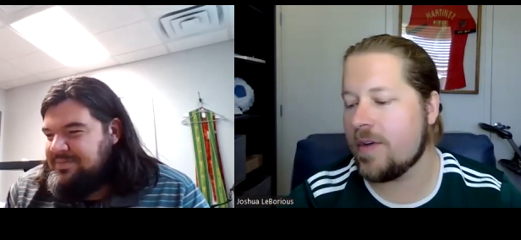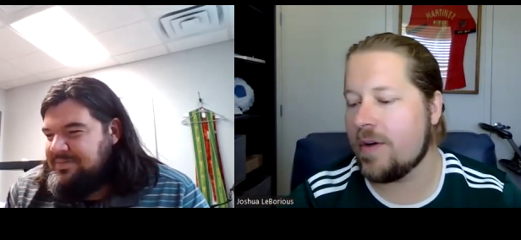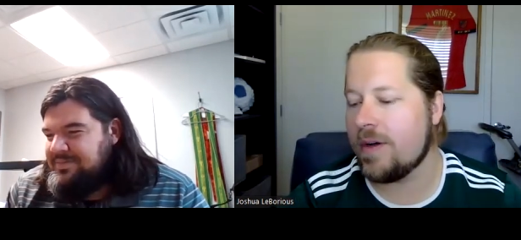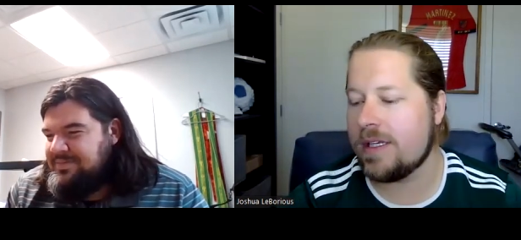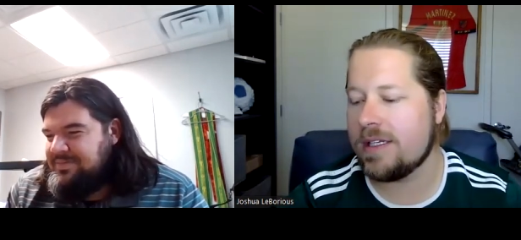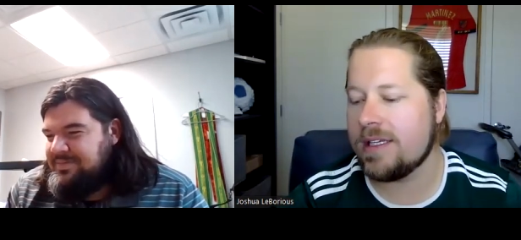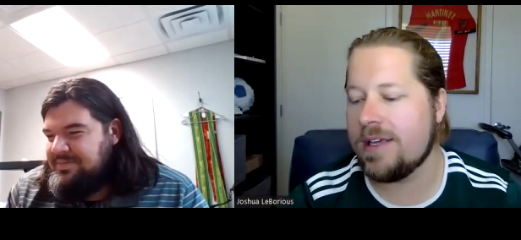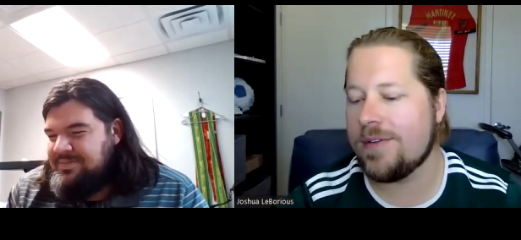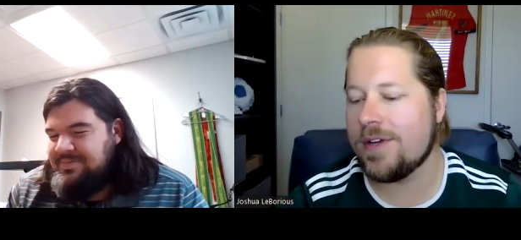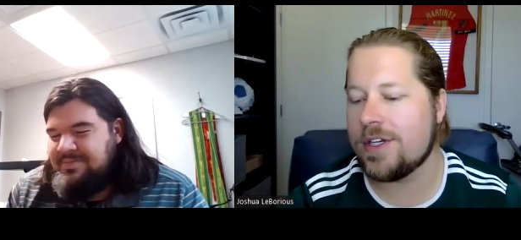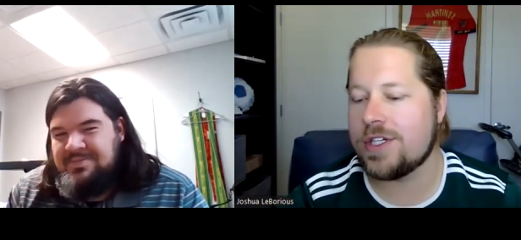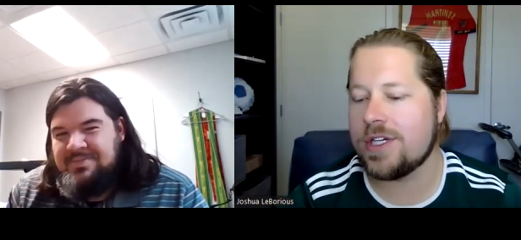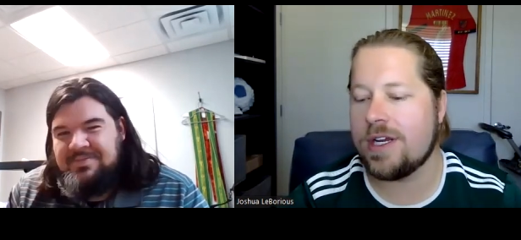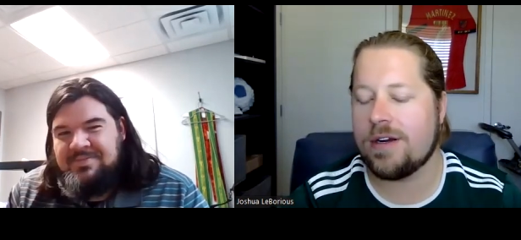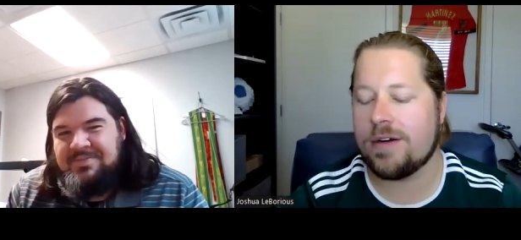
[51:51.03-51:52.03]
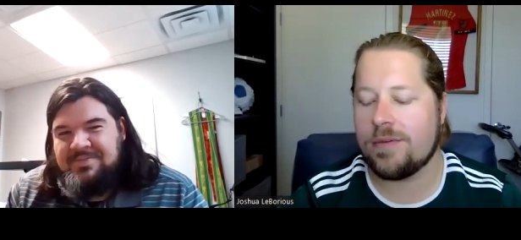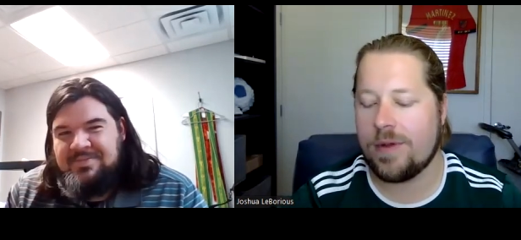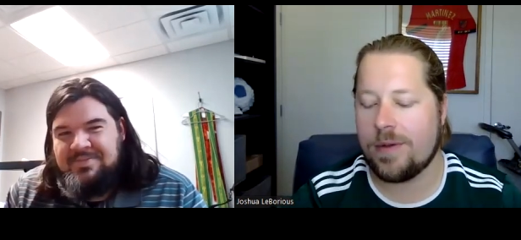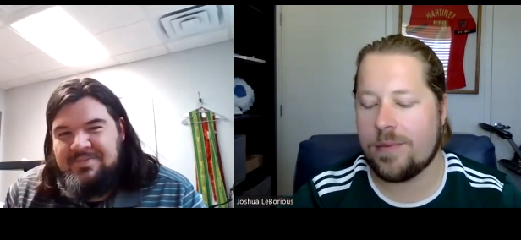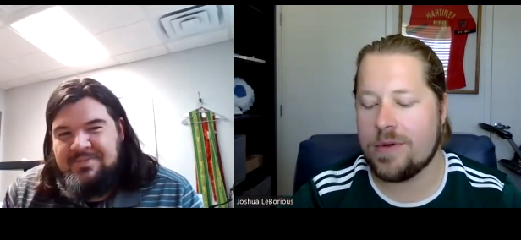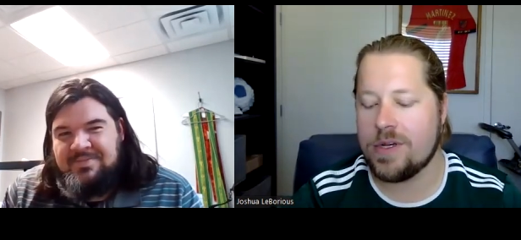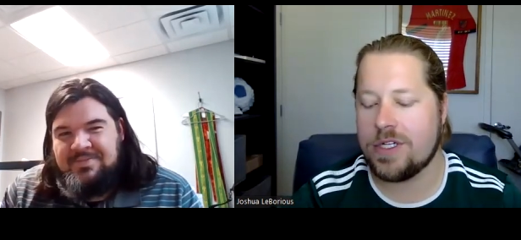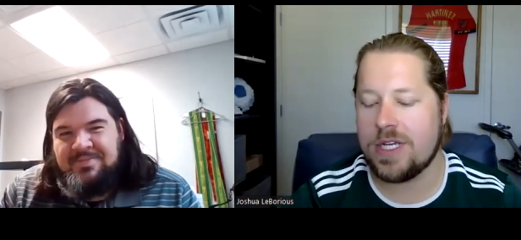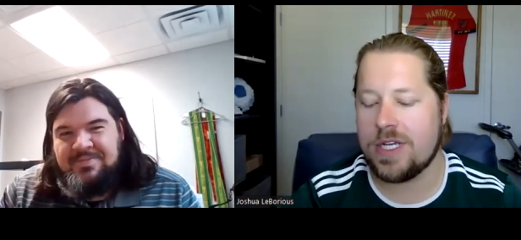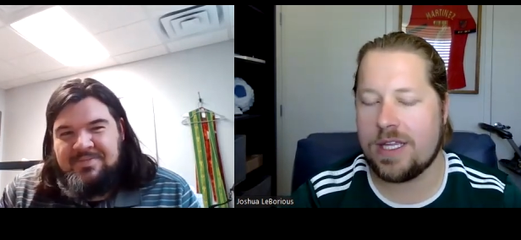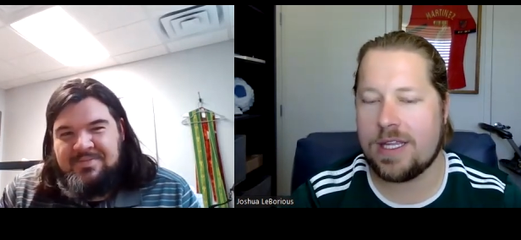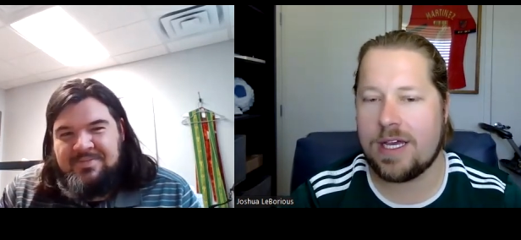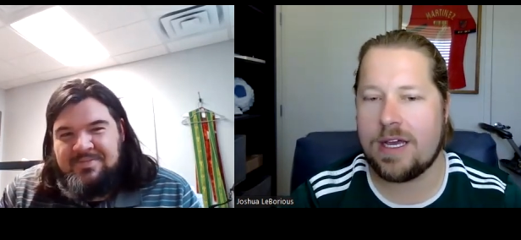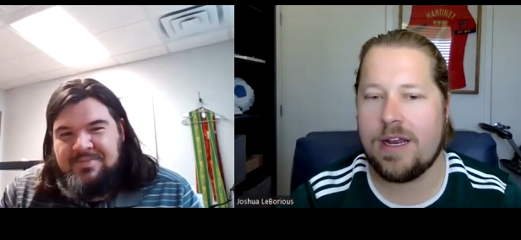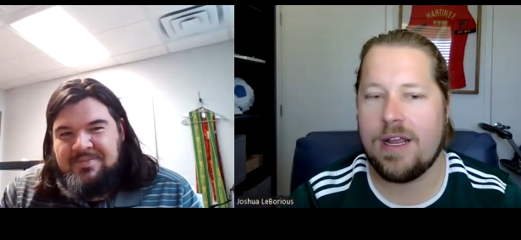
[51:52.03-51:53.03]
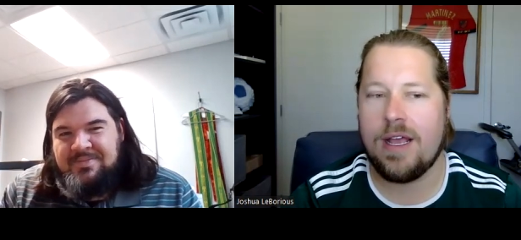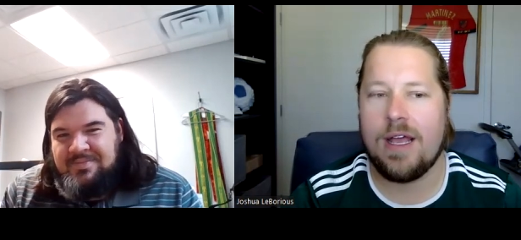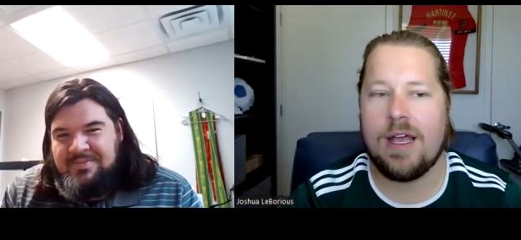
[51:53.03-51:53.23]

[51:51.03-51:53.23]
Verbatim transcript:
Speaker 1: Go ahead and give it a share. We appreciate that.